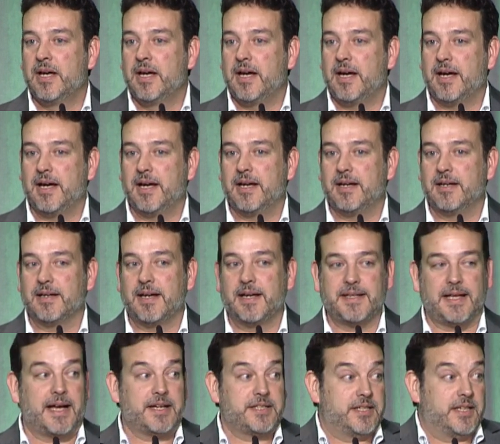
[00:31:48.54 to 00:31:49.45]
uh,
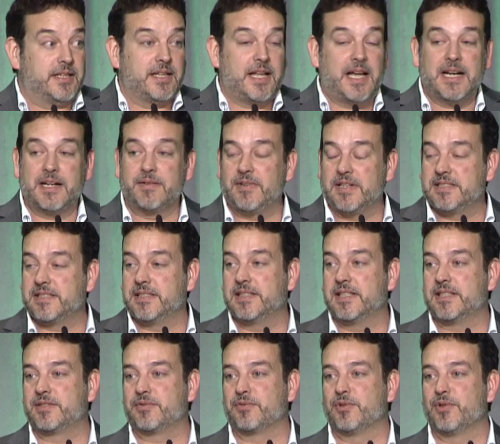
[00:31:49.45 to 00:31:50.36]
actually, a lot of us in
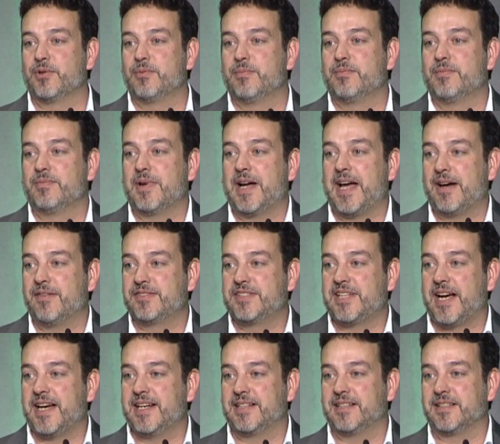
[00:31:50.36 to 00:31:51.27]
this room have
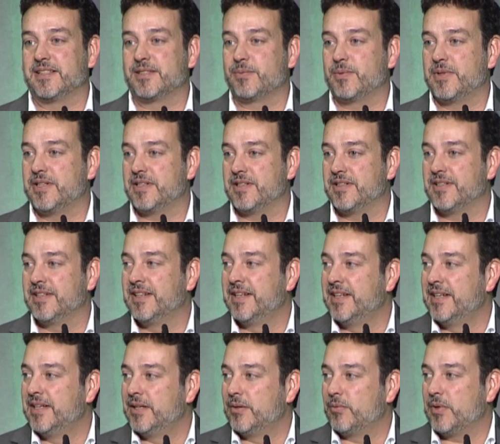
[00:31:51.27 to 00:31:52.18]
titles where
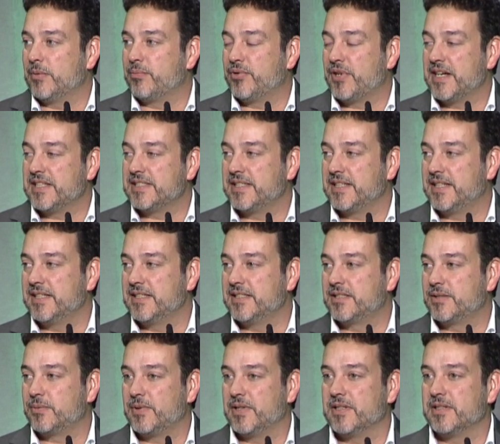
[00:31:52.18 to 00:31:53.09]
we're
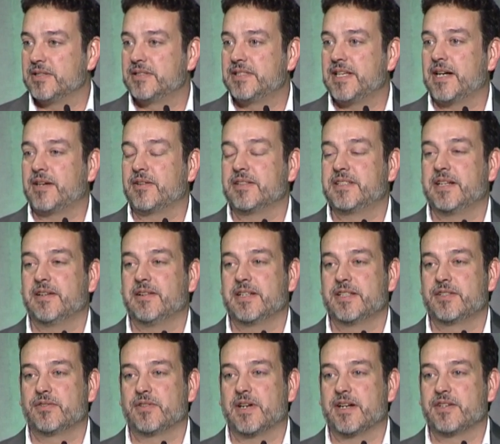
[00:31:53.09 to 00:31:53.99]
presidents, we're secretary
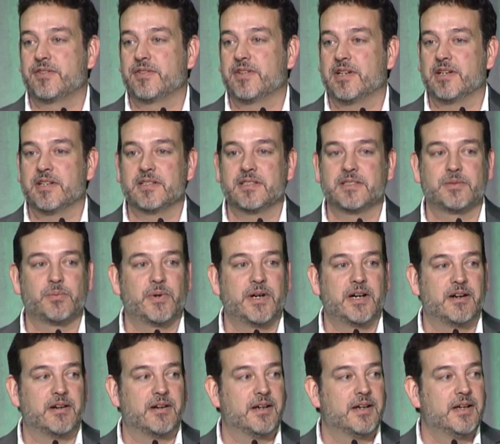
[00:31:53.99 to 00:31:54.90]
treasurers,
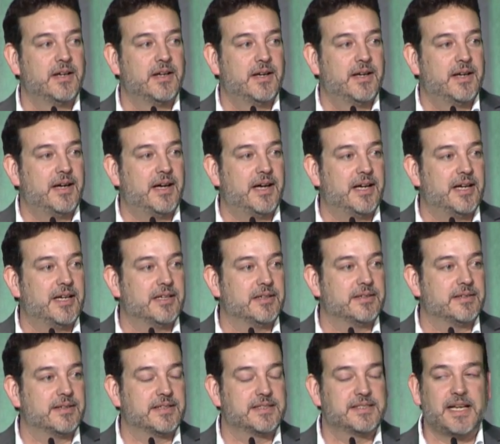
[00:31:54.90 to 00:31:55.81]
we're
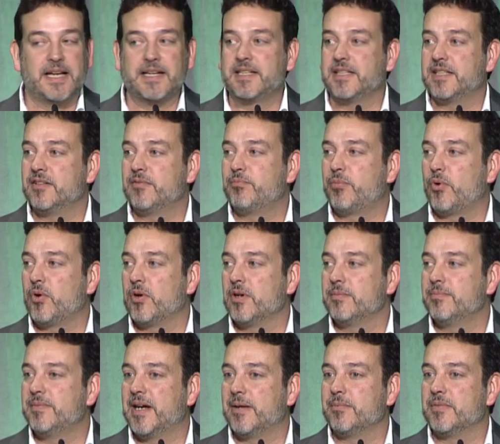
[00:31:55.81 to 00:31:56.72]
uh, executive
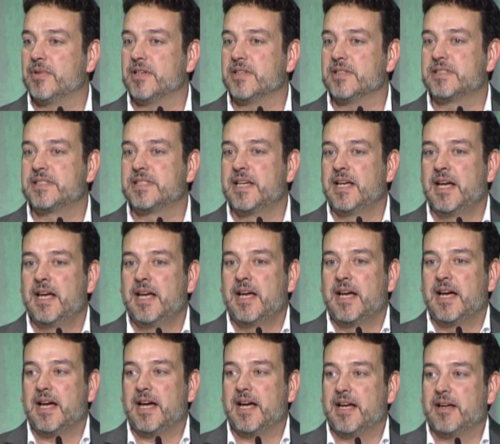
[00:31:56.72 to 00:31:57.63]
board members.
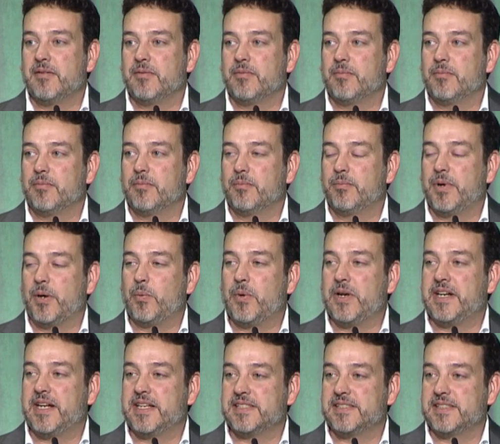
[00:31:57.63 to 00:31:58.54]
Uh, but
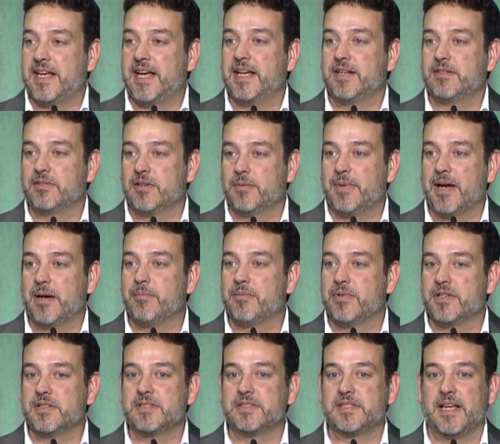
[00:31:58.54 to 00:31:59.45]
what Hassan
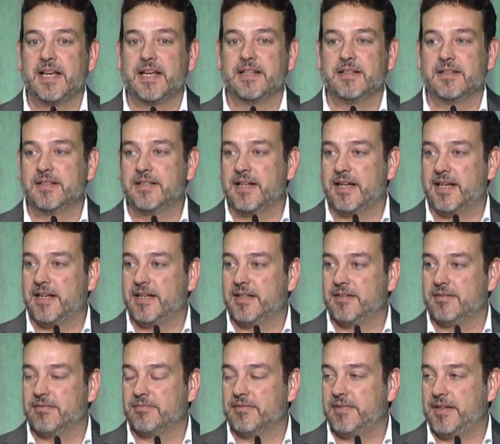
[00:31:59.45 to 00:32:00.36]
remembers, and
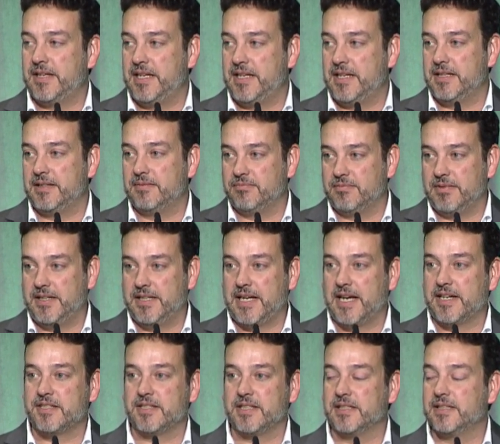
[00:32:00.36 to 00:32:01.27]
uh, he, he
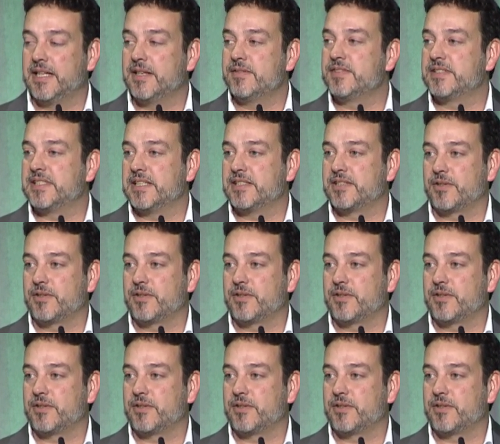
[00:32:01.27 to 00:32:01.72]
actually lives this